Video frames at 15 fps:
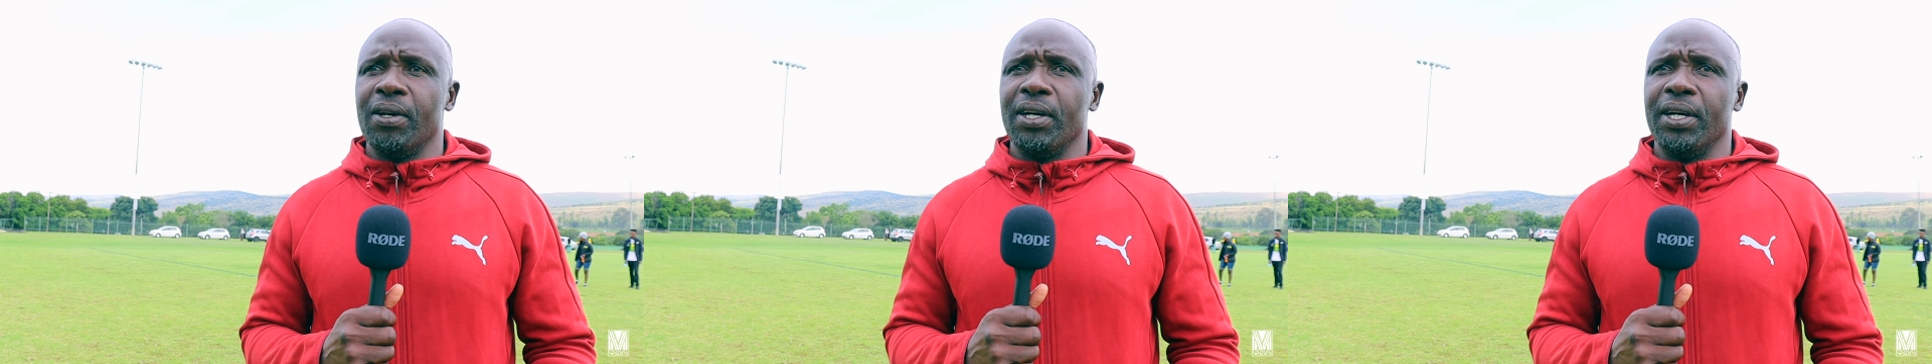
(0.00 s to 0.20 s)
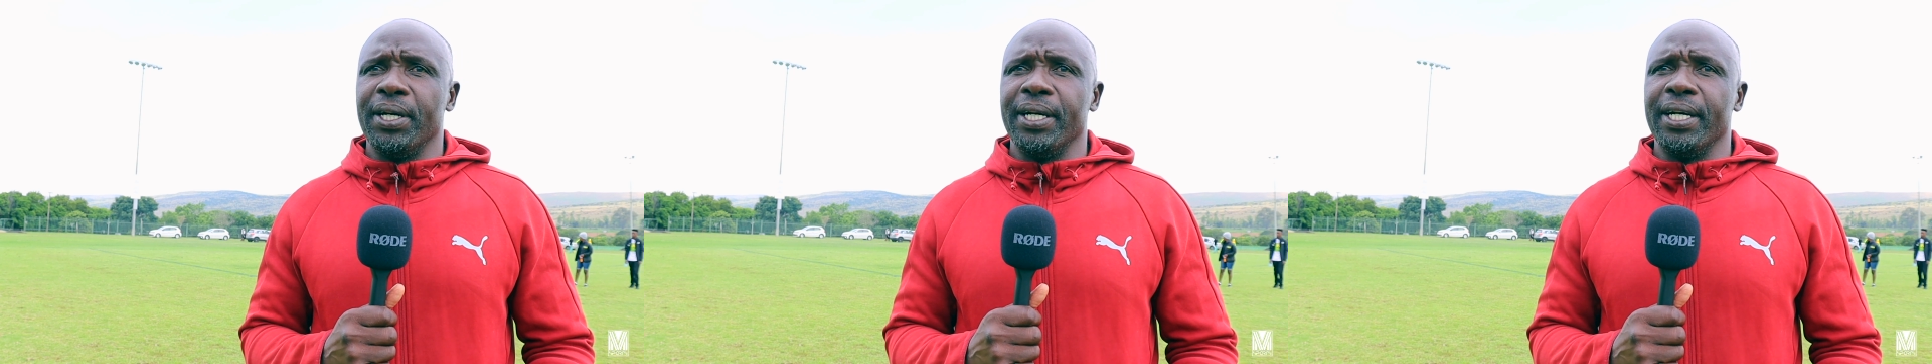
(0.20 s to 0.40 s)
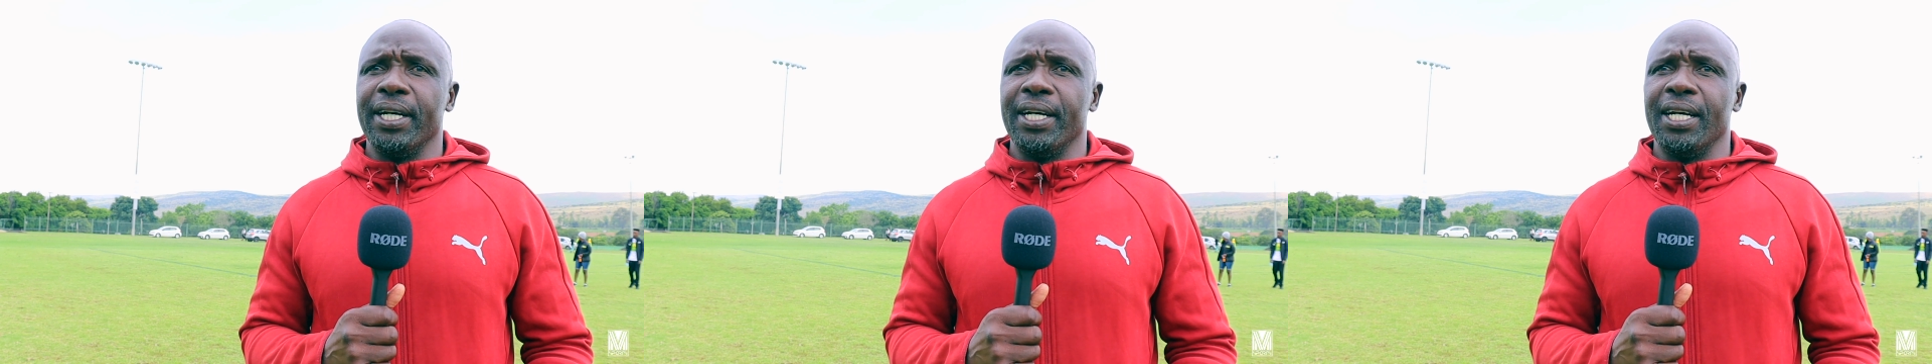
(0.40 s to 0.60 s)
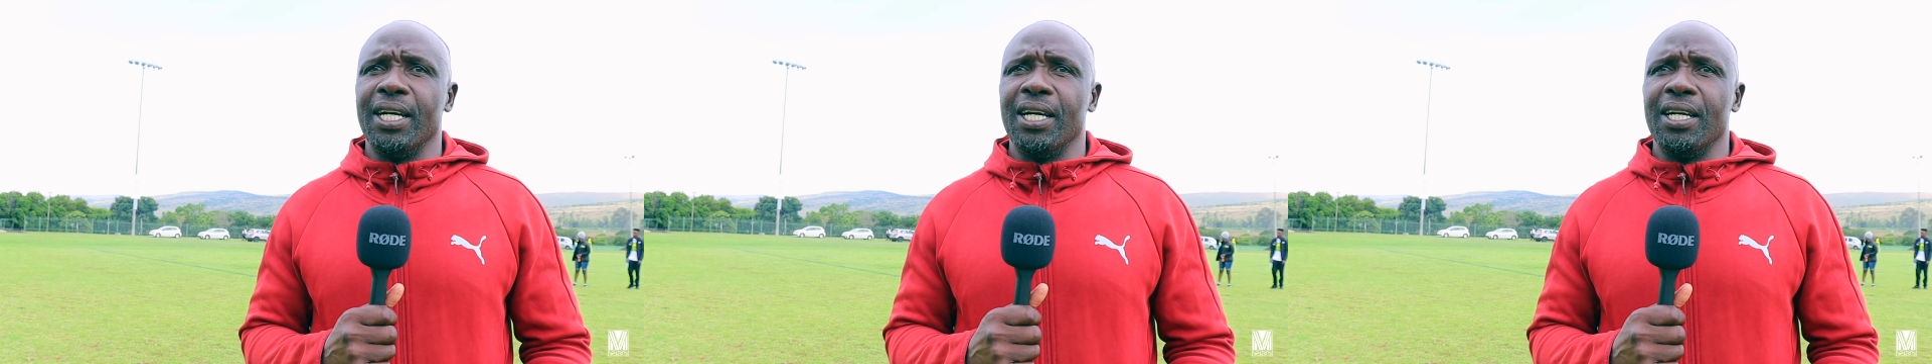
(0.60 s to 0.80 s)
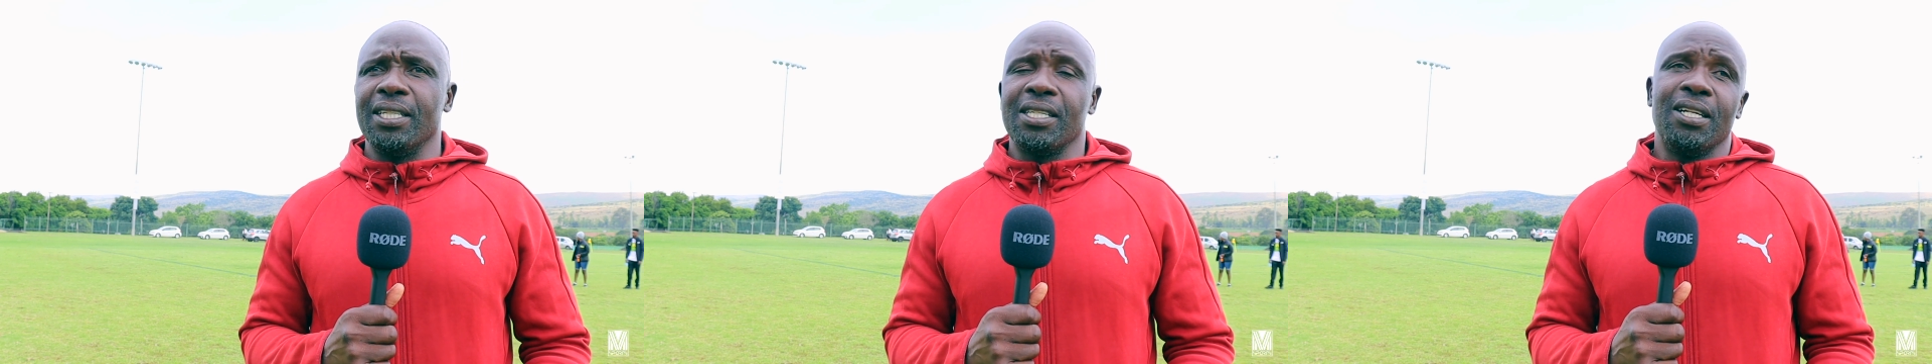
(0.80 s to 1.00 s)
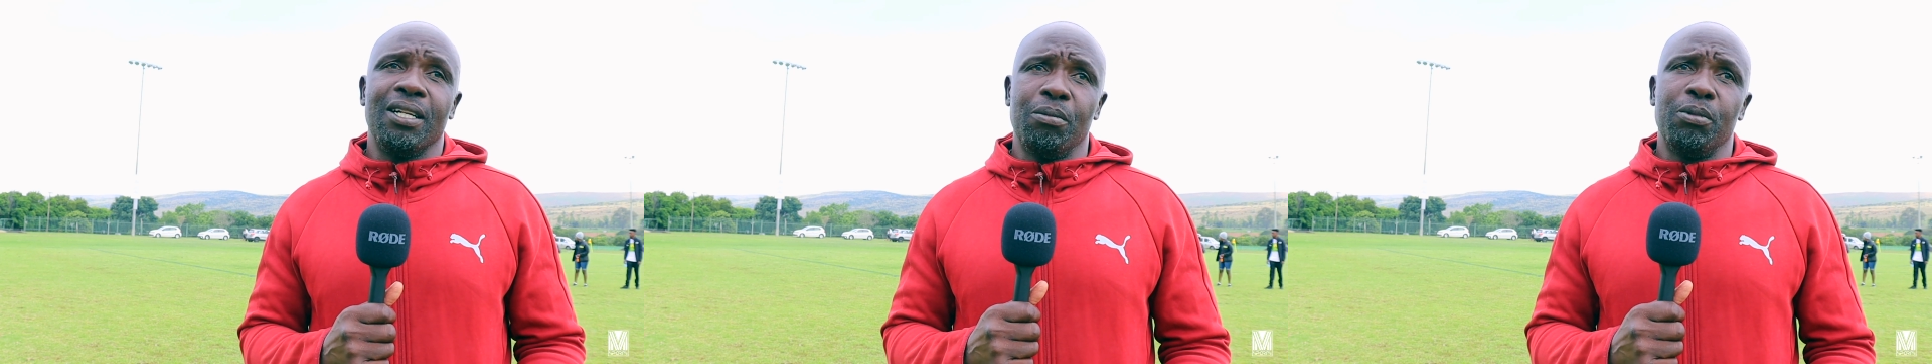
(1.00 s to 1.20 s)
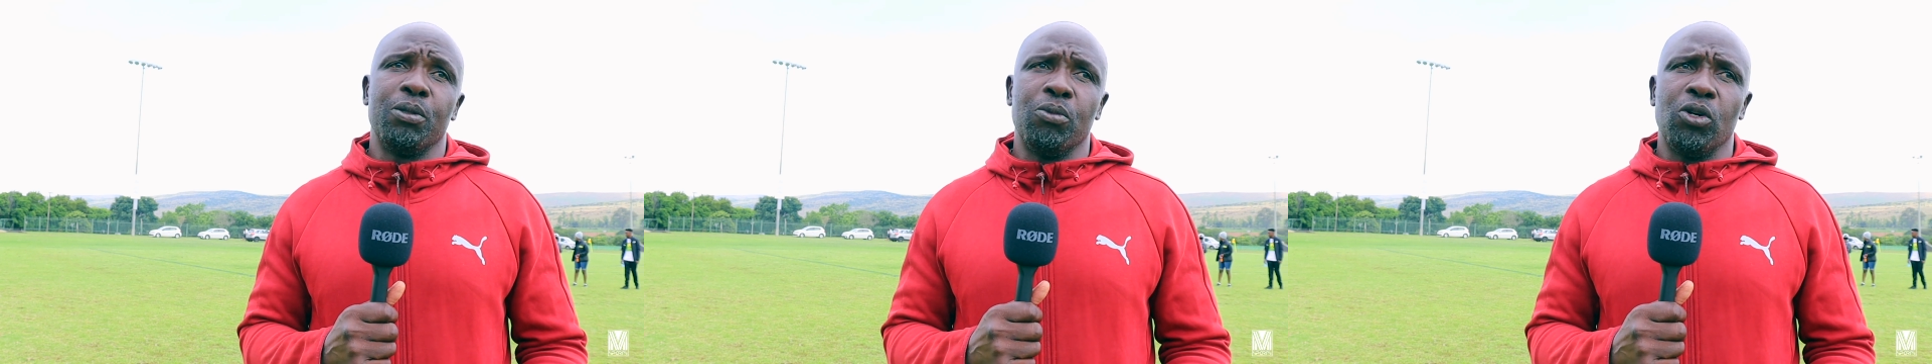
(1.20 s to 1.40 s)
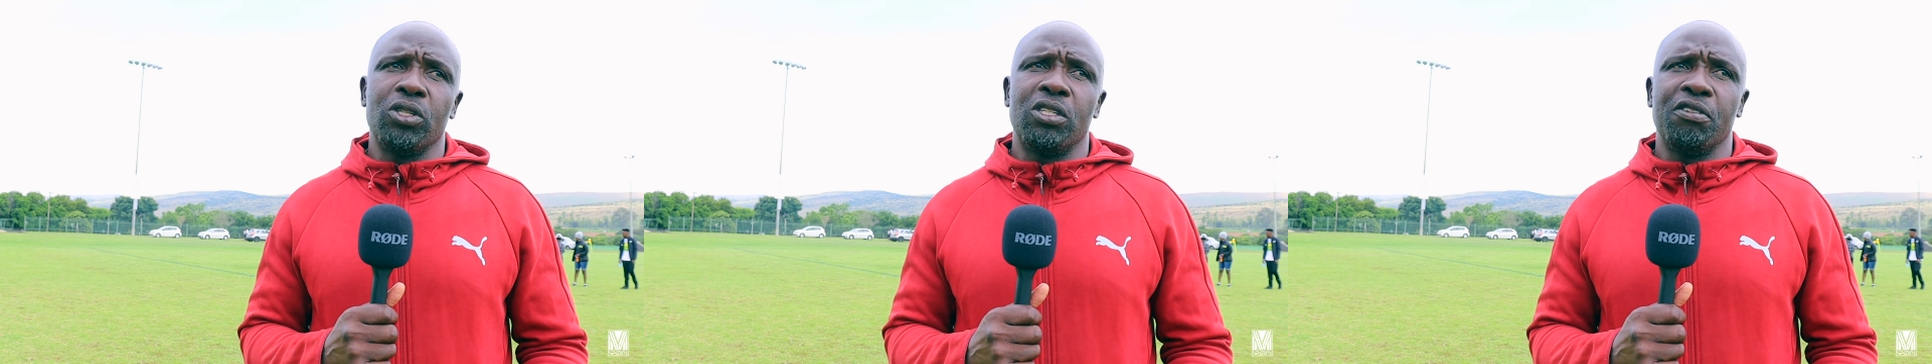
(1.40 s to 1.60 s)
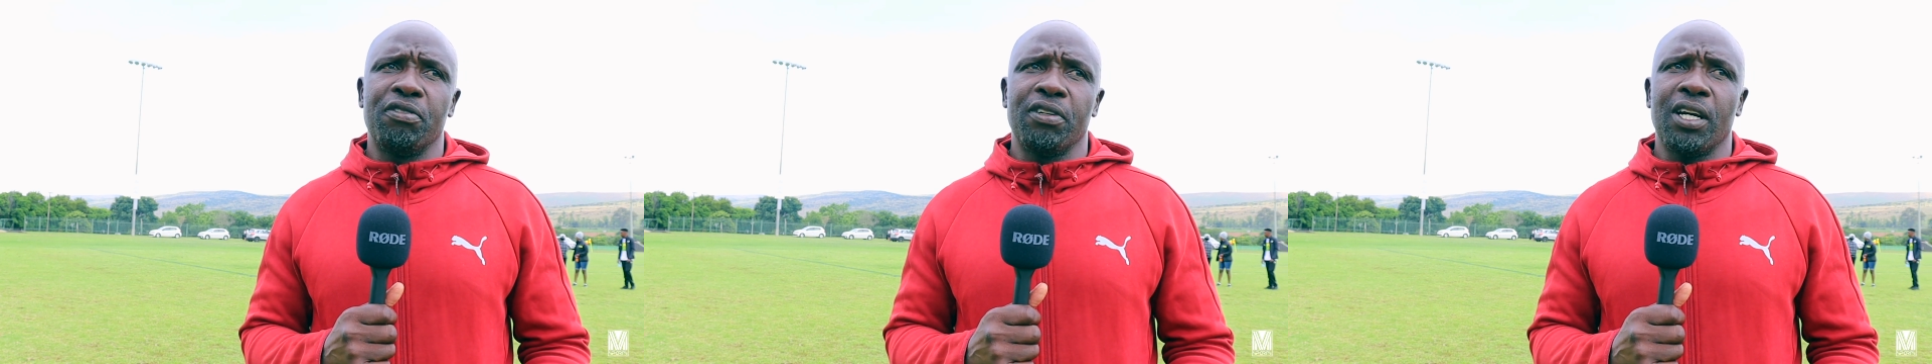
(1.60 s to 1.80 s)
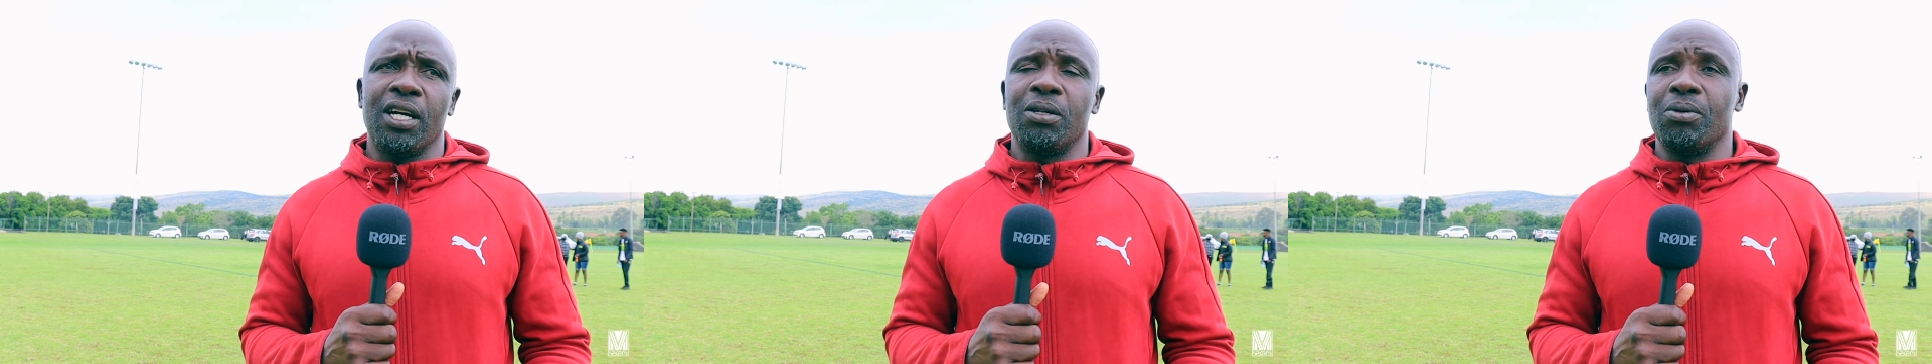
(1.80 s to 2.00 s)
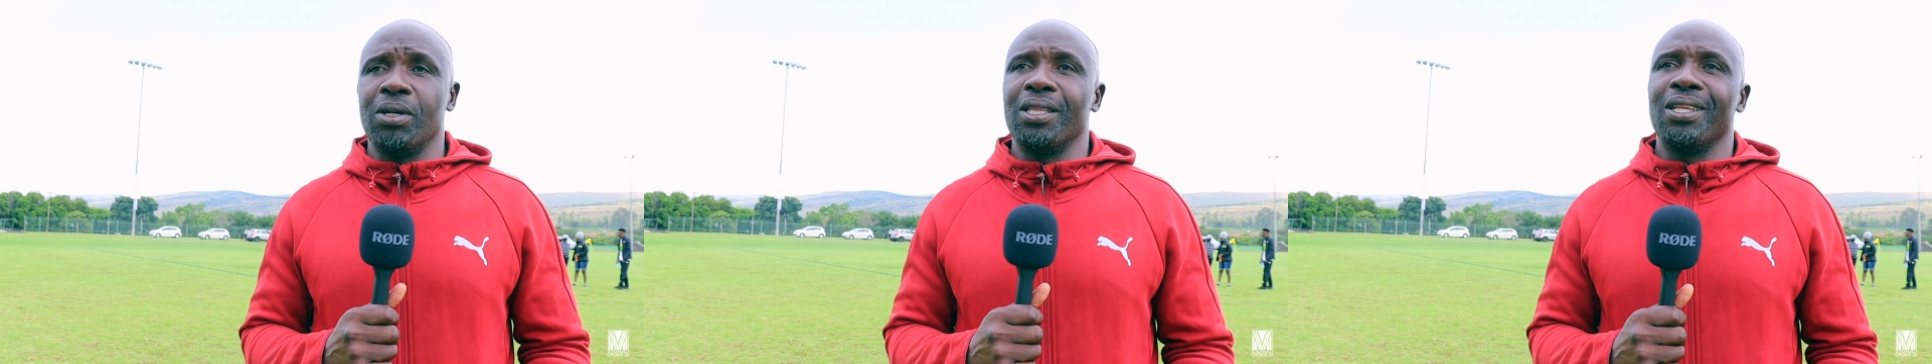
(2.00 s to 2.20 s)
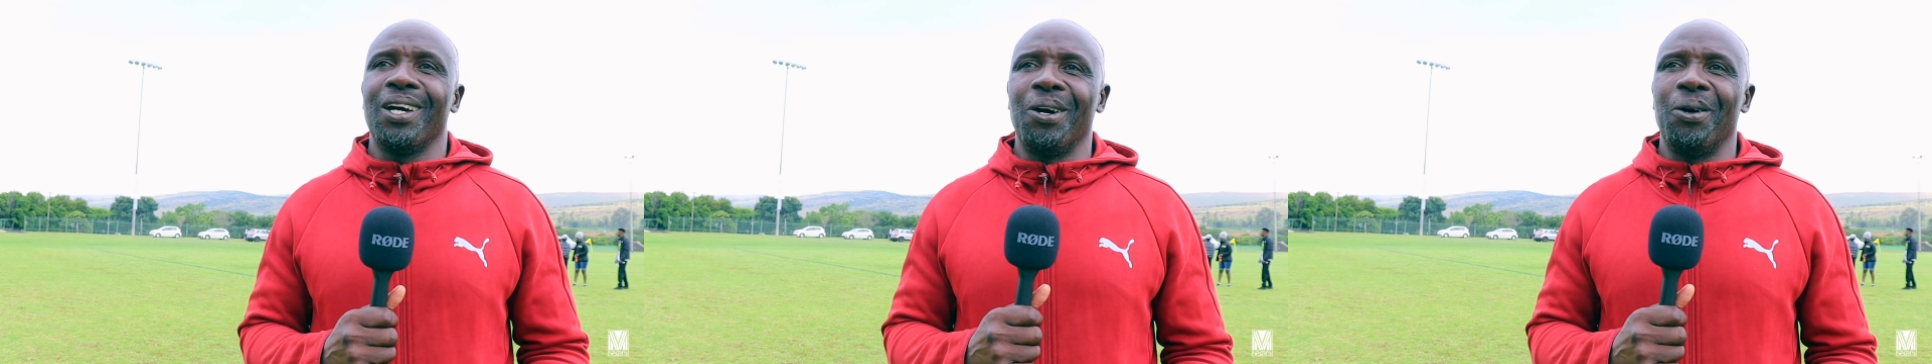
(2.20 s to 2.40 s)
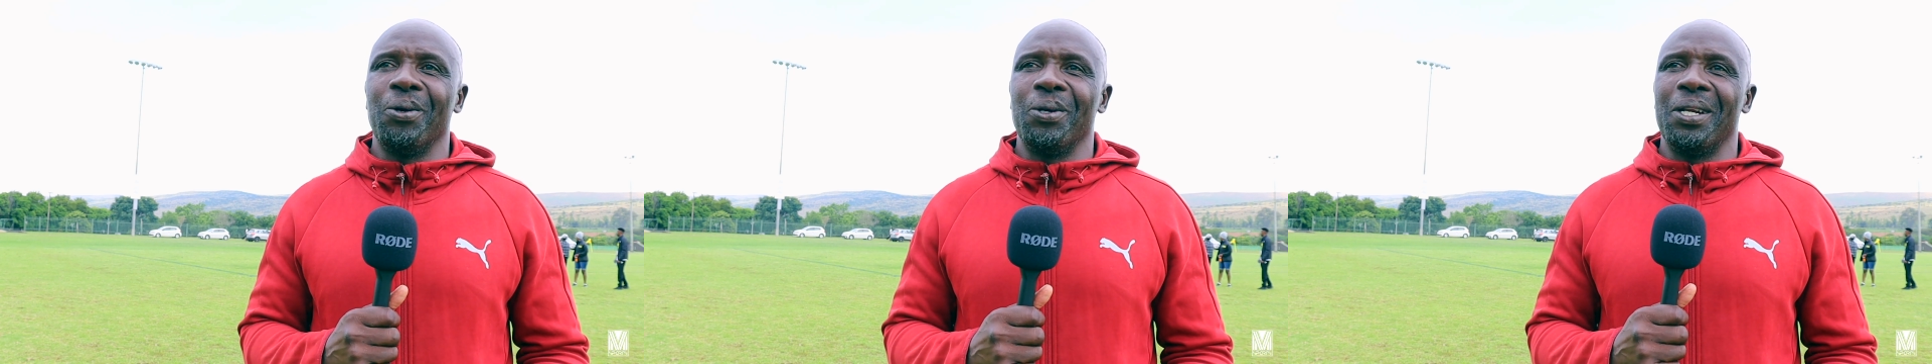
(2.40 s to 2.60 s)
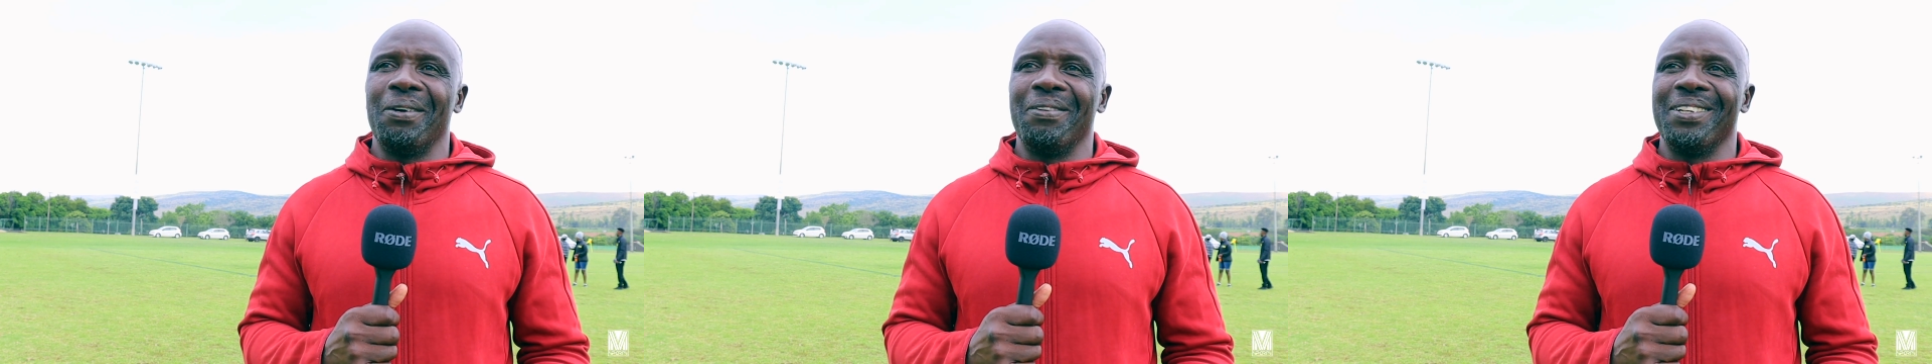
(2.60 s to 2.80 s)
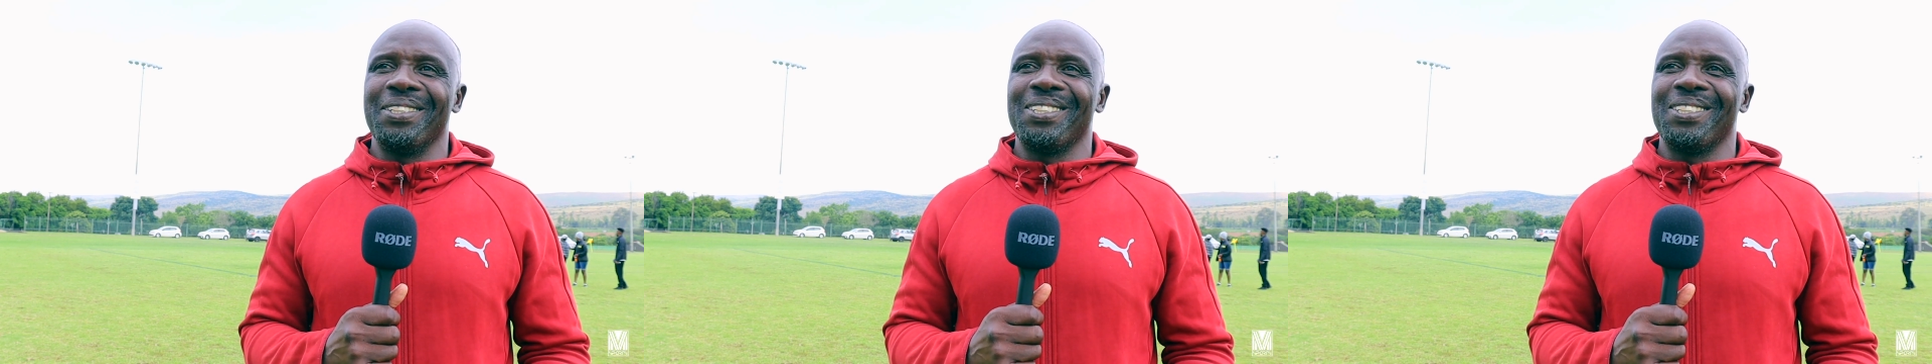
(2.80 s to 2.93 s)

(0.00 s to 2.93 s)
It's a little bit more difficult when they are older.